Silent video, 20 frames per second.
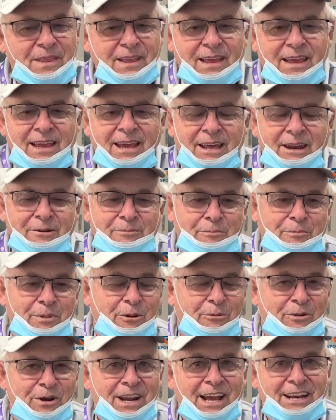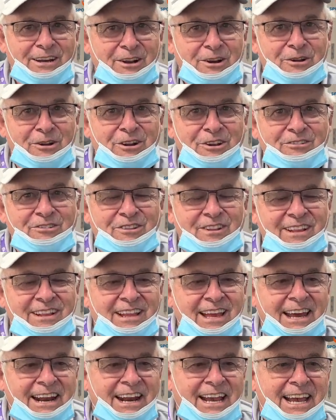But what I noticed at
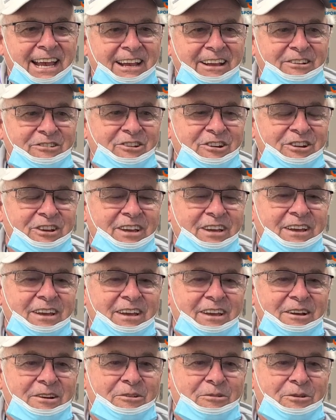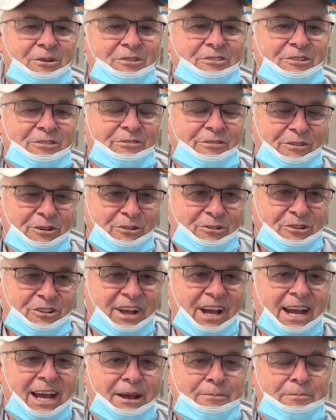that age was the first
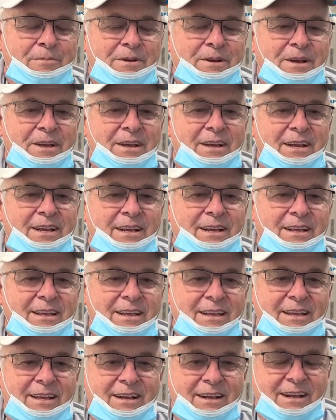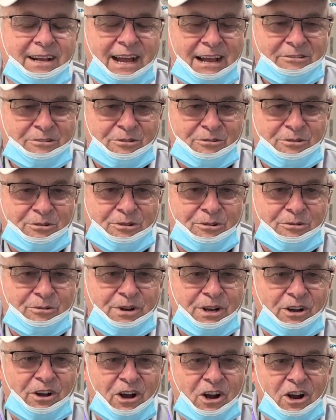time guys were throwing
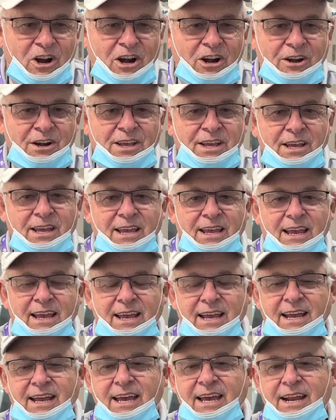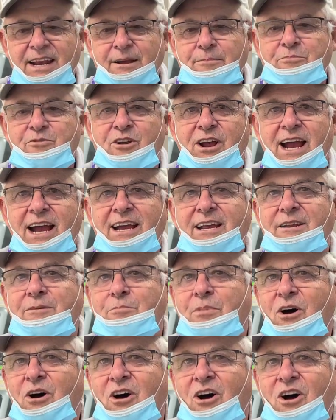real hard, and I'm tracking the
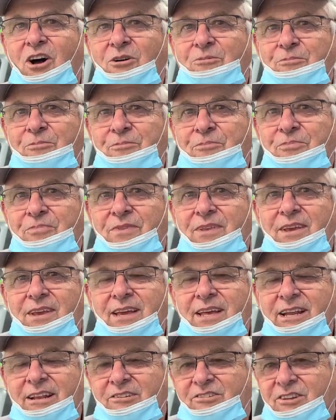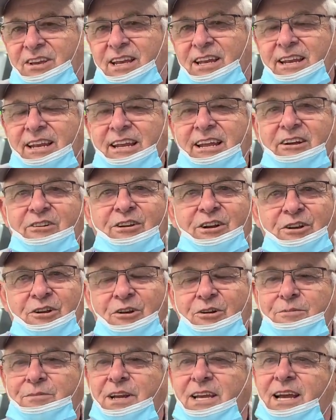ball, and it's getting here, and
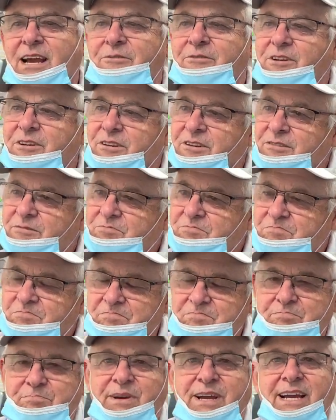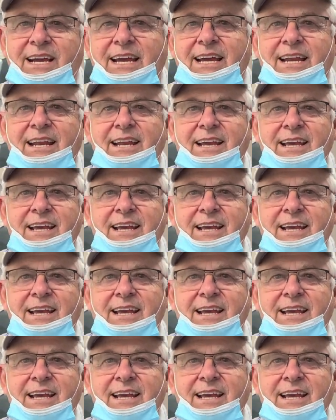normally I would just pick it.